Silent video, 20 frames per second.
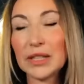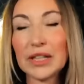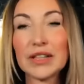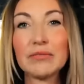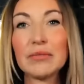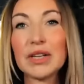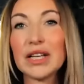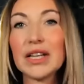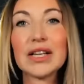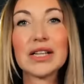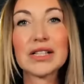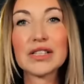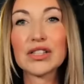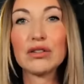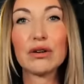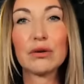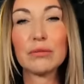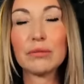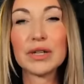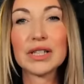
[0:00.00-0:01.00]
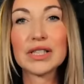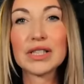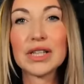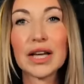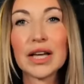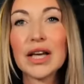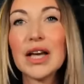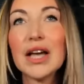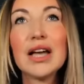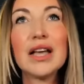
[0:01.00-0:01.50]
believe me, it's not
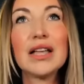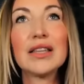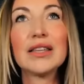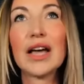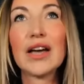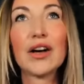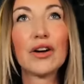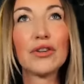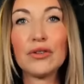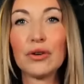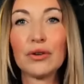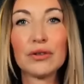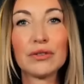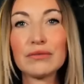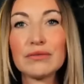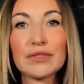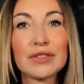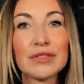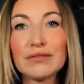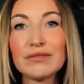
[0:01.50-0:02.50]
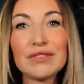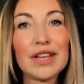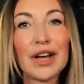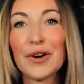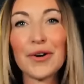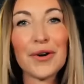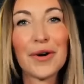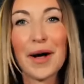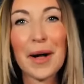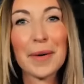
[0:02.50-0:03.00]
pretty. They are not, they
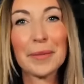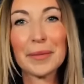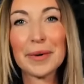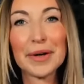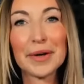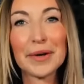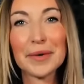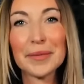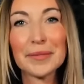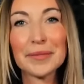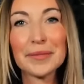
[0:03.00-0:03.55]
are not happy.